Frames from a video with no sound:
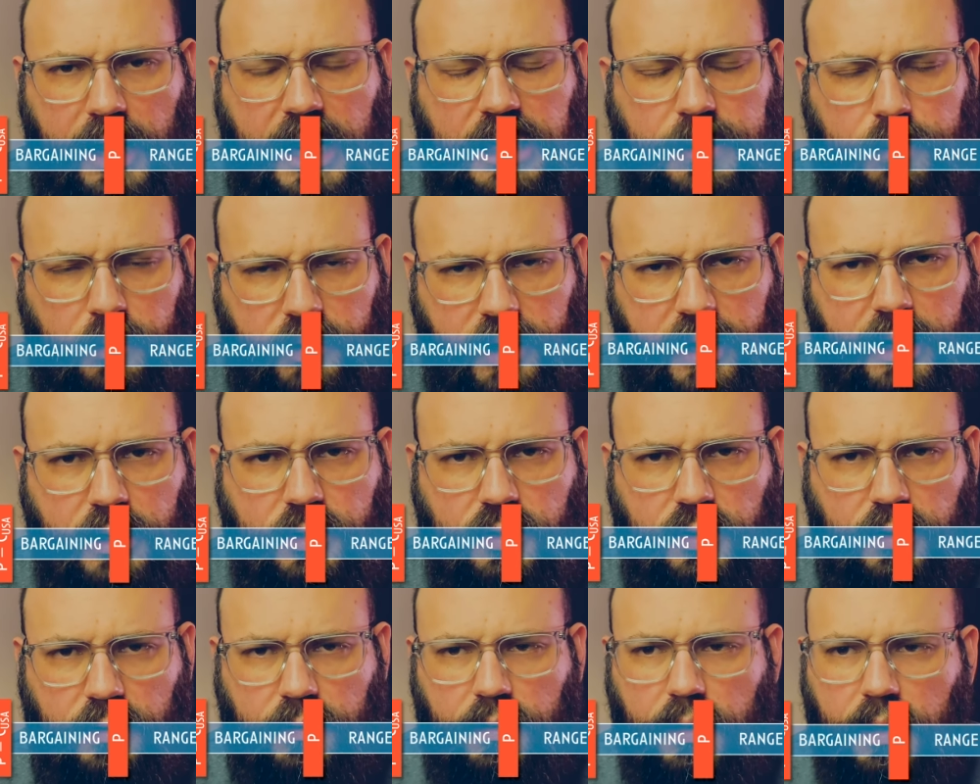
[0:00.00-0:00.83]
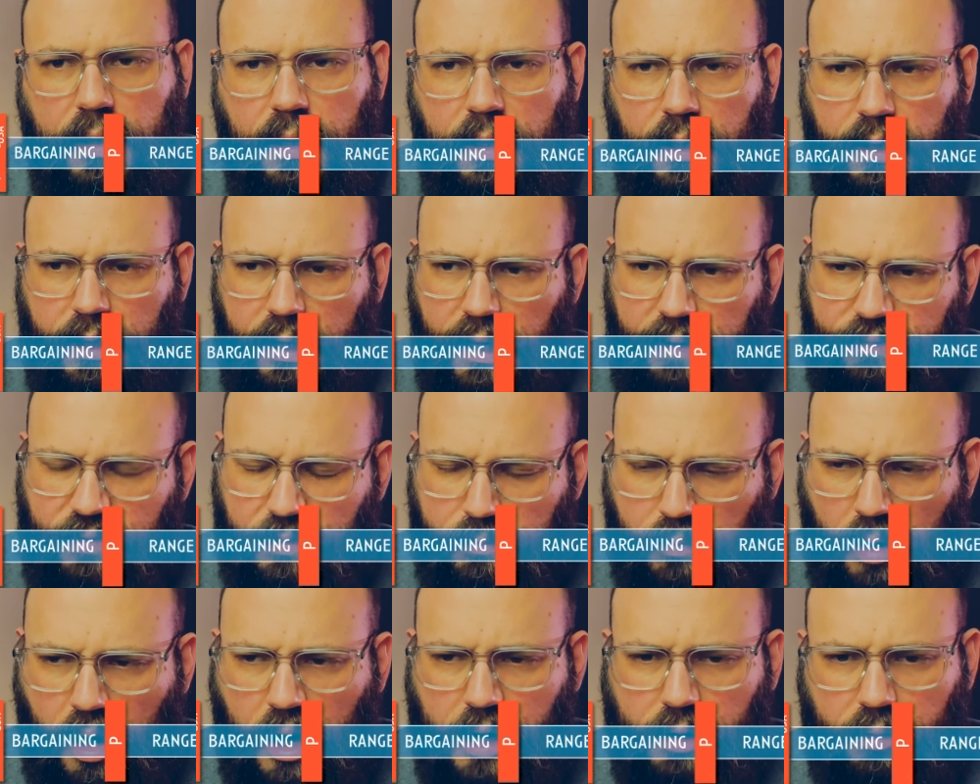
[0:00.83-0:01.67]
explanation, if
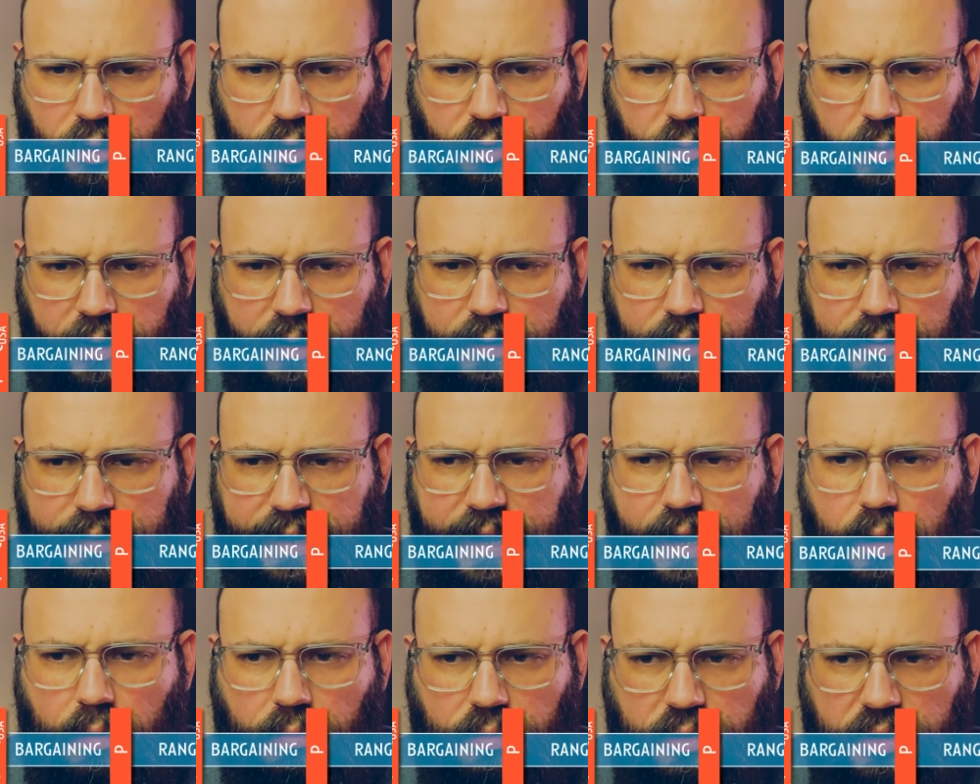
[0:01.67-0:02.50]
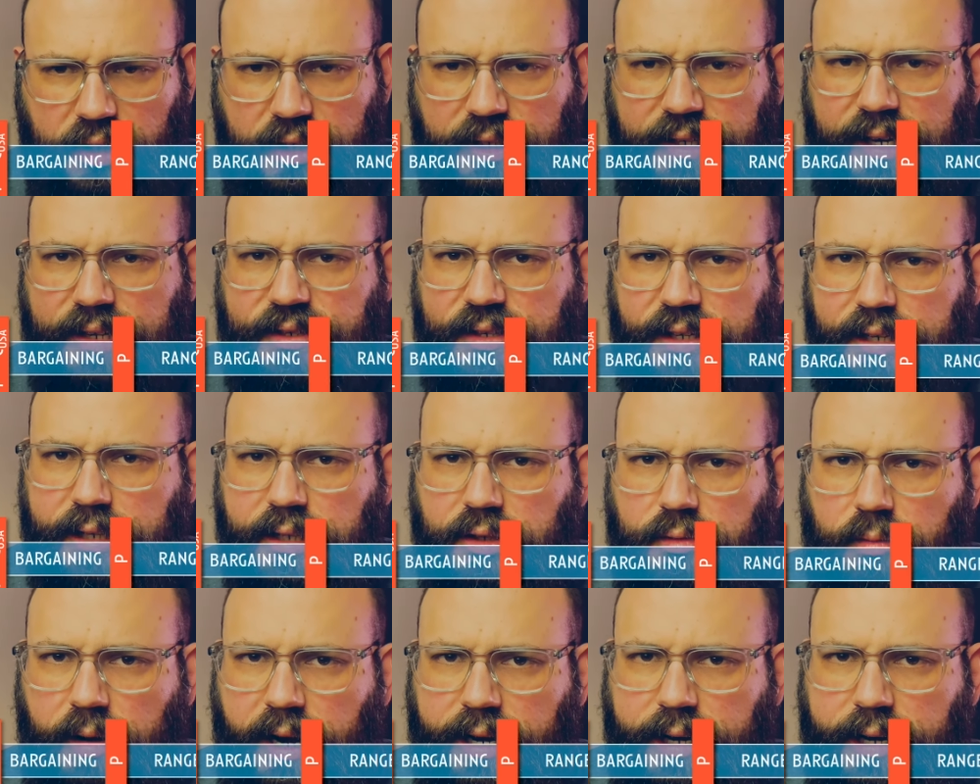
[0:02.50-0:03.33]
the model was written down just as it is